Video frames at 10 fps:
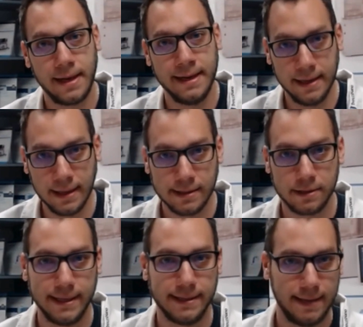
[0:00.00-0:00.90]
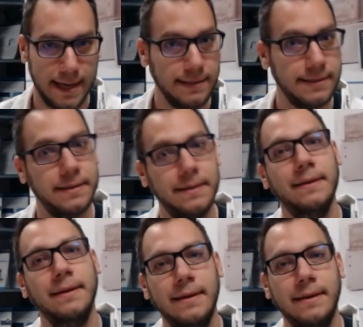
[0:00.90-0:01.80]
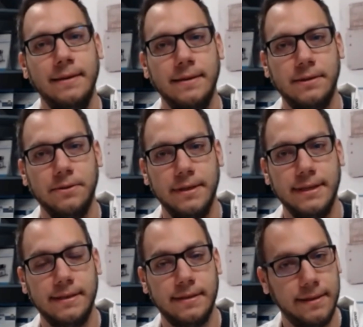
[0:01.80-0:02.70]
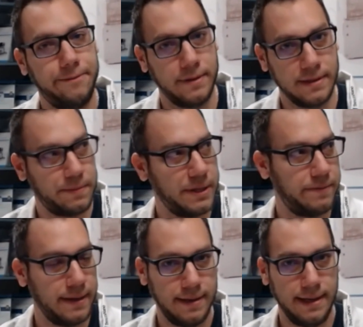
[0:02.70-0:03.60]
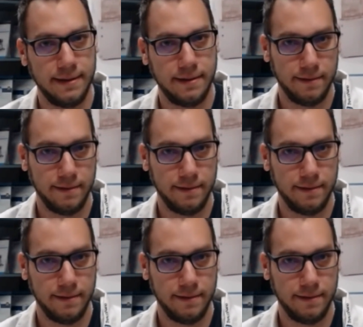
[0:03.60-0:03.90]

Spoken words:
The answer is yes. So this is the difference between the